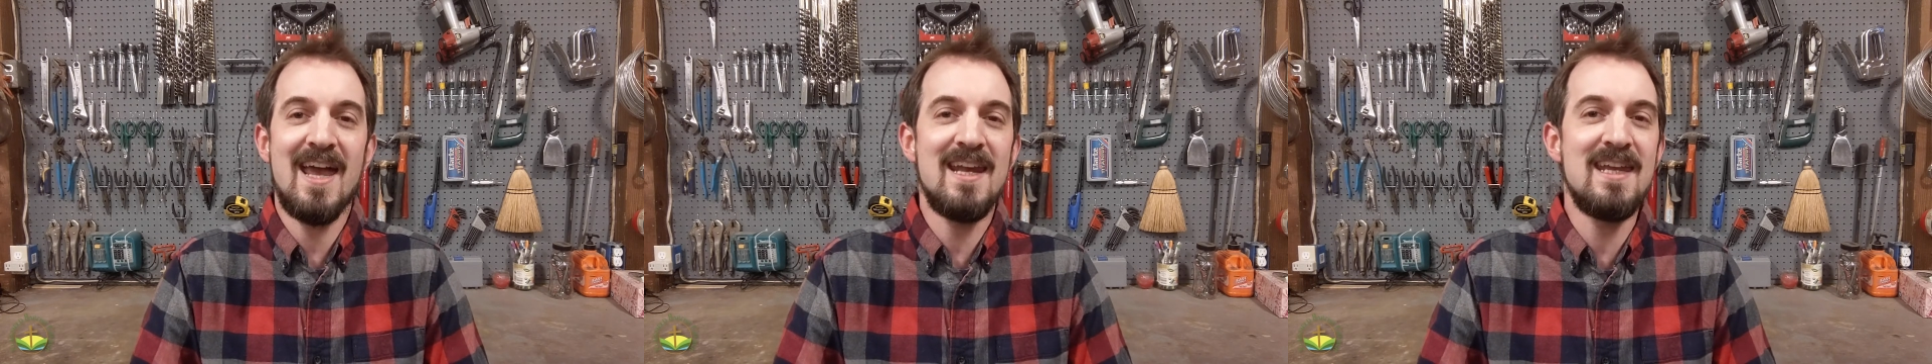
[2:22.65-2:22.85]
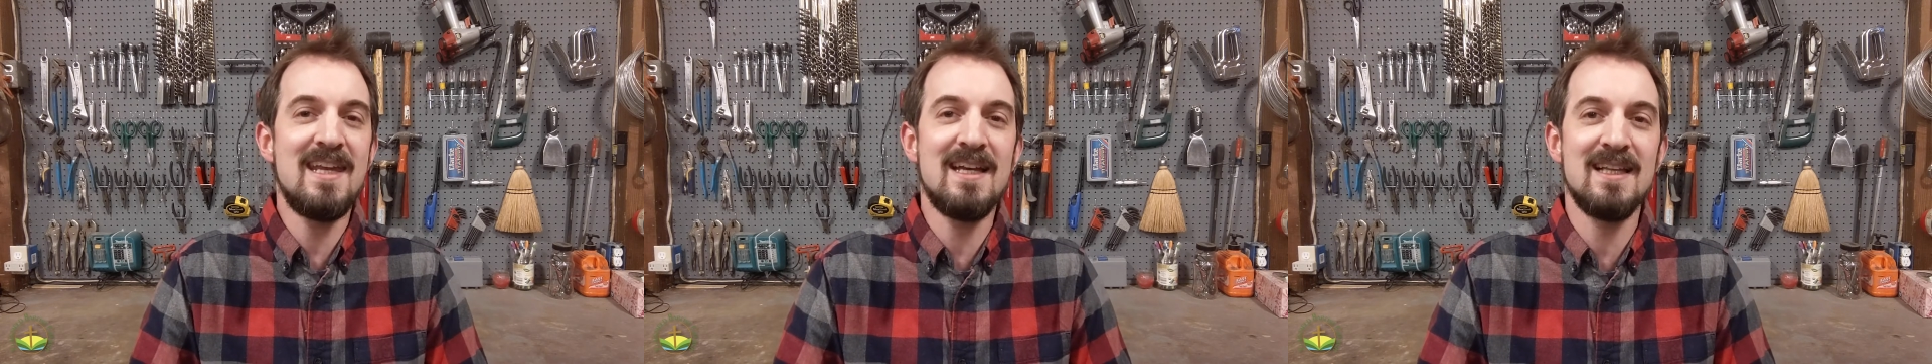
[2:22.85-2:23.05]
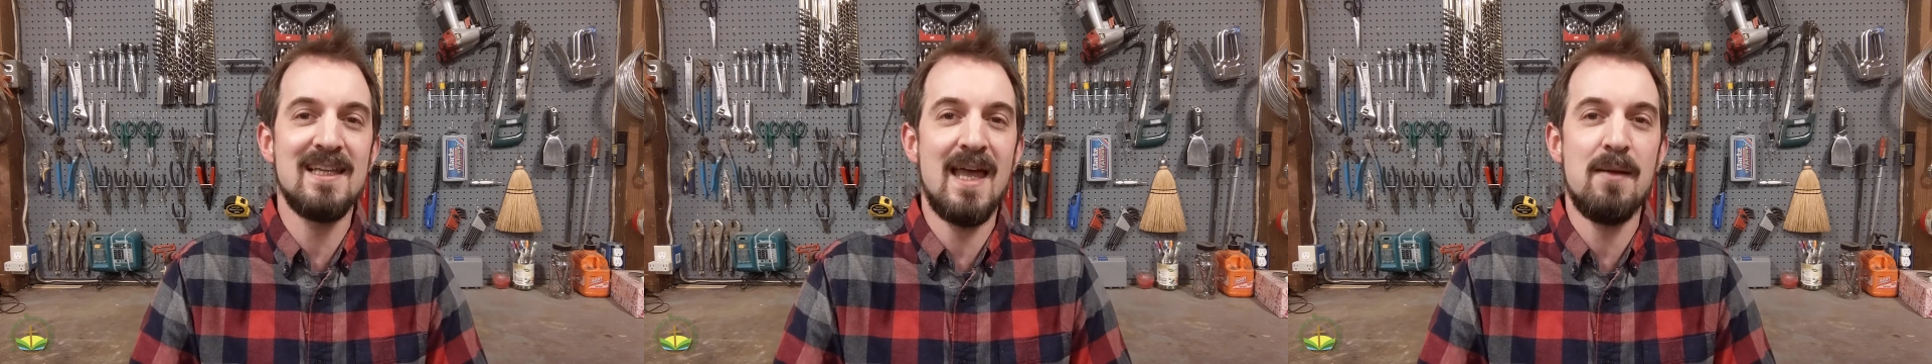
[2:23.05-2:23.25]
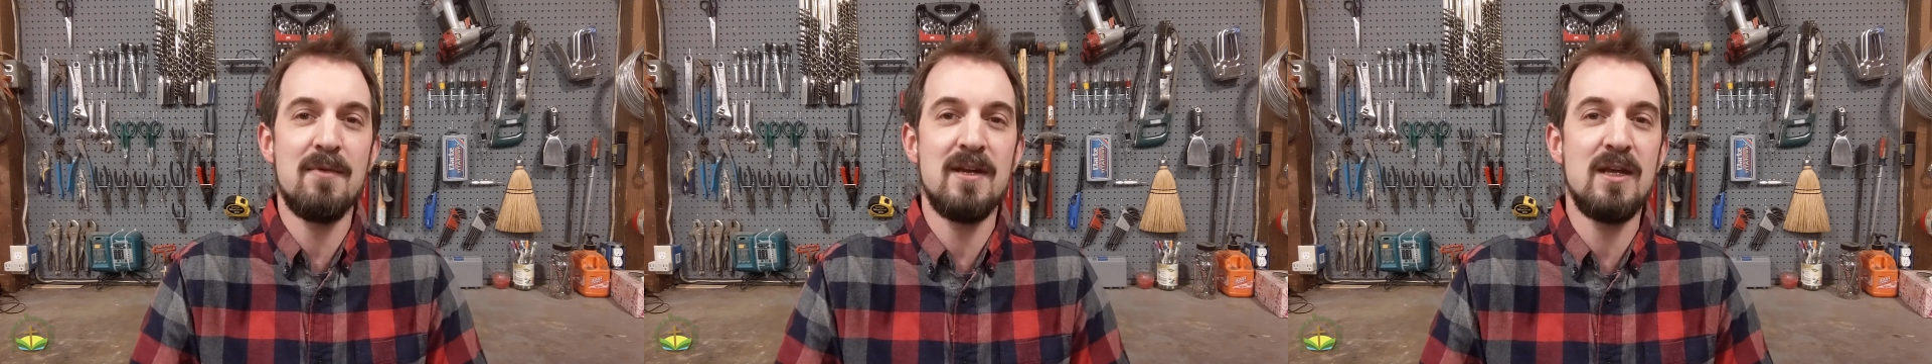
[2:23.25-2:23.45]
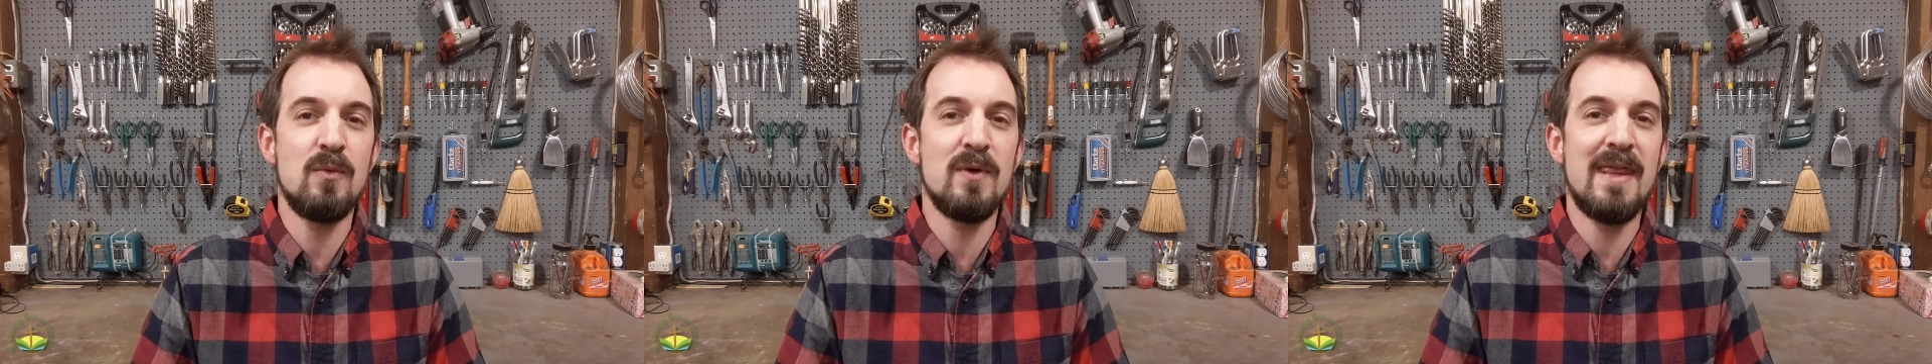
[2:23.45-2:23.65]
any
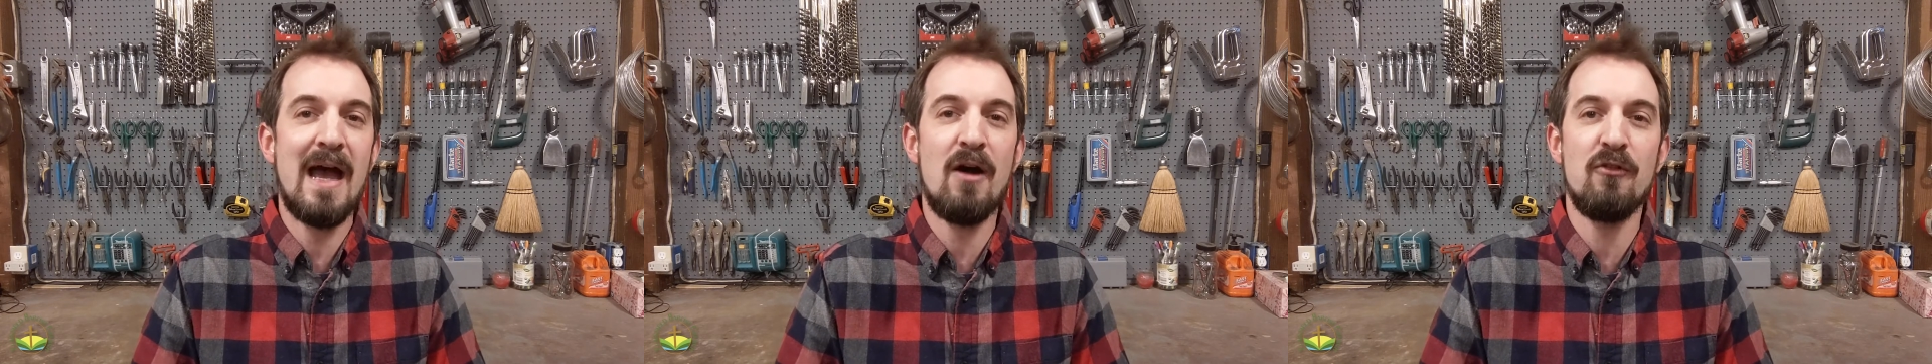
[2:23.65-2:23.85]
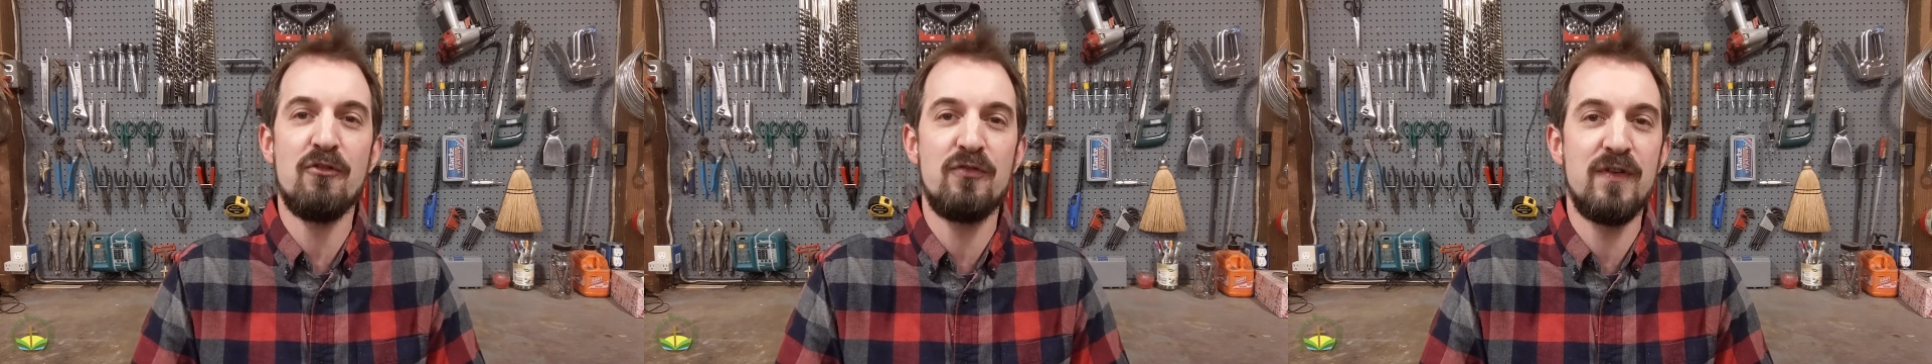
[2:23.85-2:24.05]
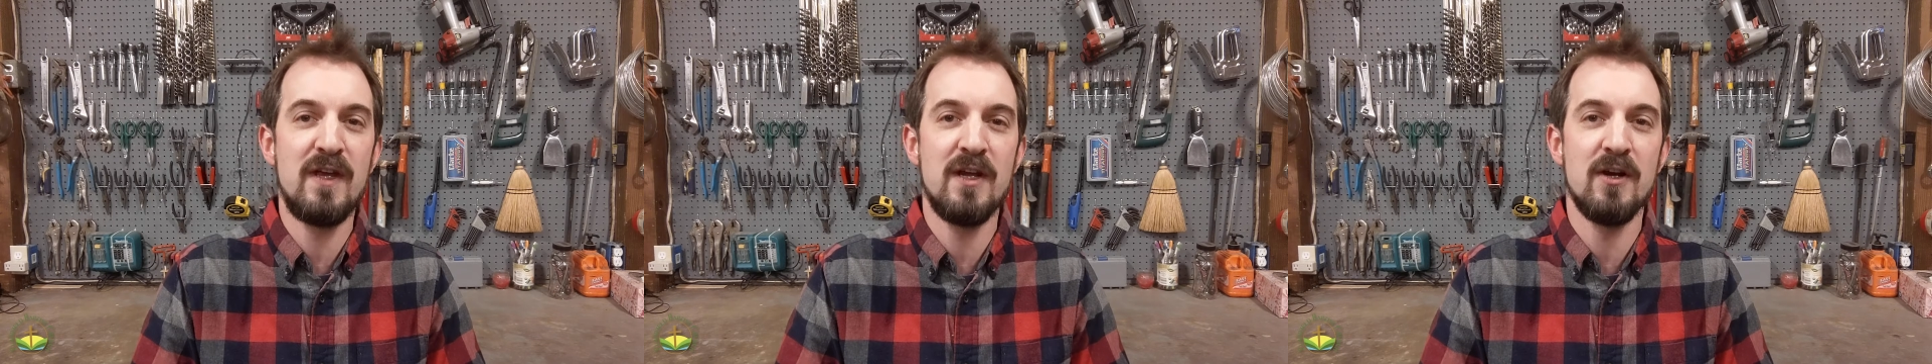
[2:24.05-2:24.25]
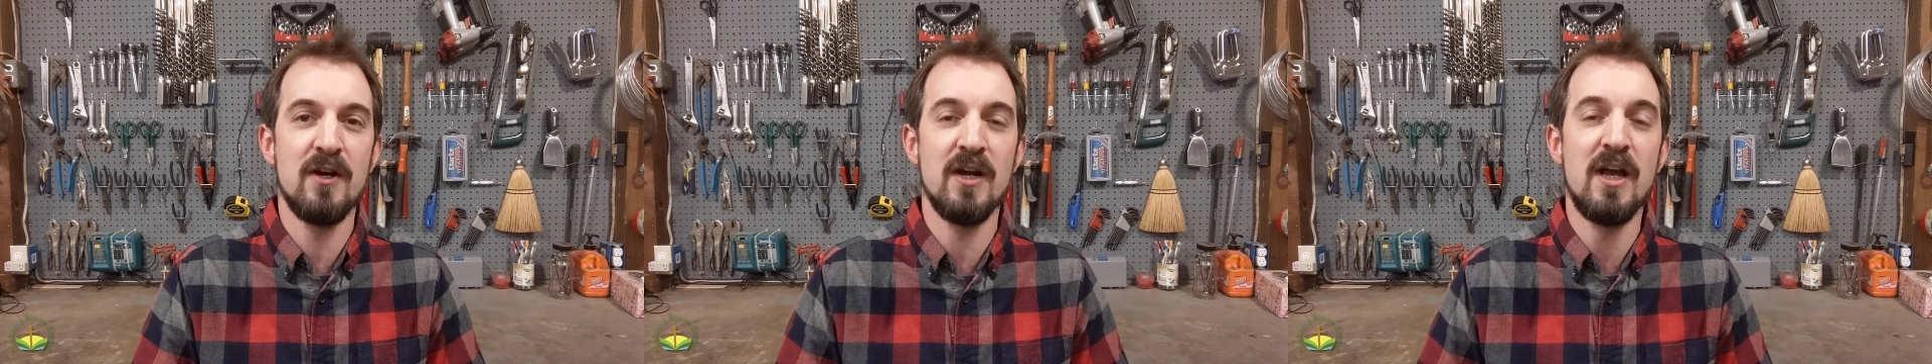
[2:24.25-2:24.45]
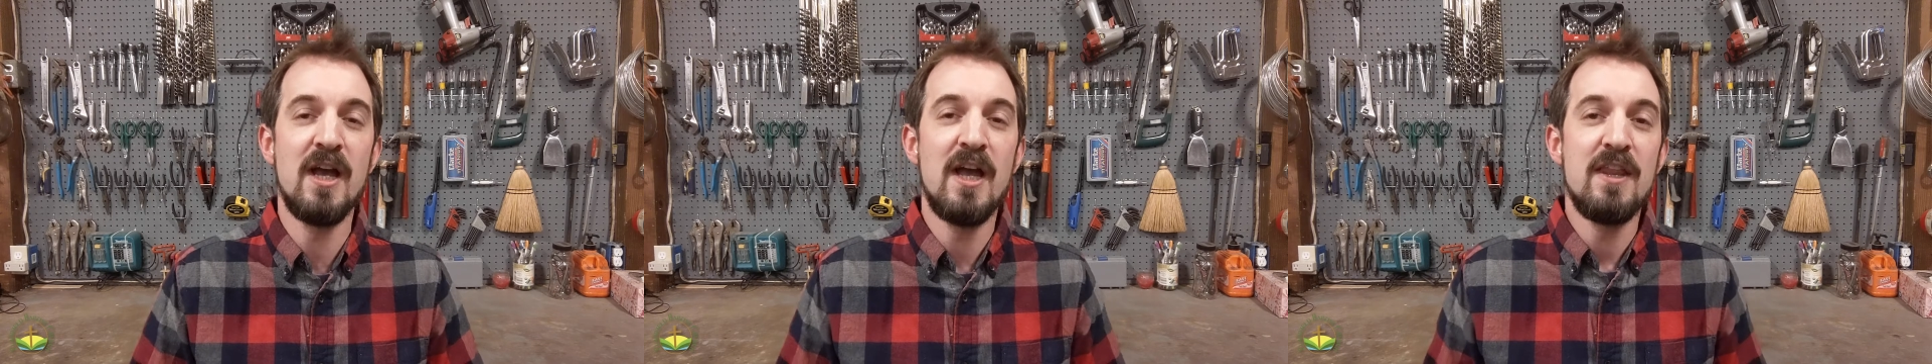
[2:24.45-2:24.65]
calamity without fear.